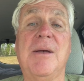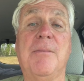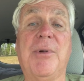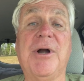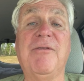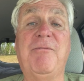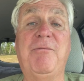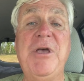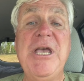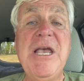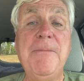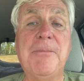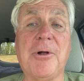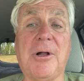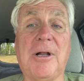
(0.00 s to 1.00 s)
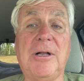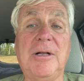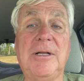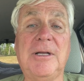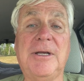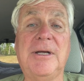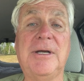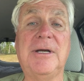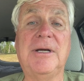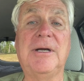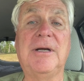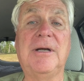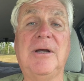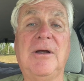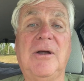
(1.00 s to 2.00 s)
But if people
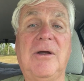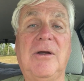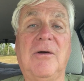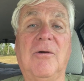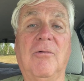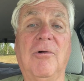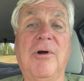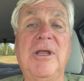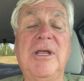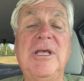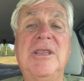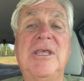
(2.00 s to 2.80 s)
really